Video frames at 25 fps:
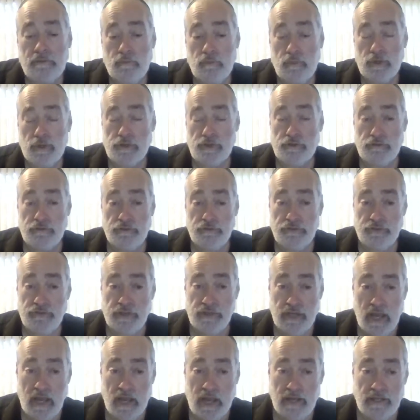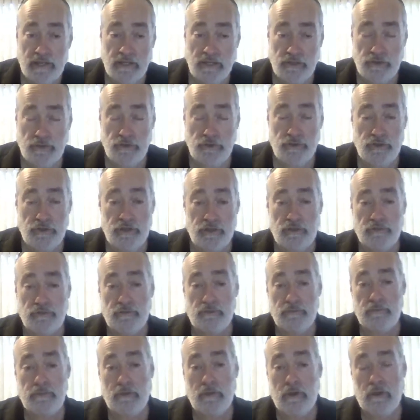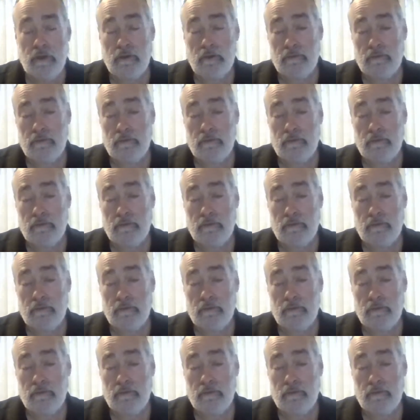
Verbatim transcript: which Christianity and Judaism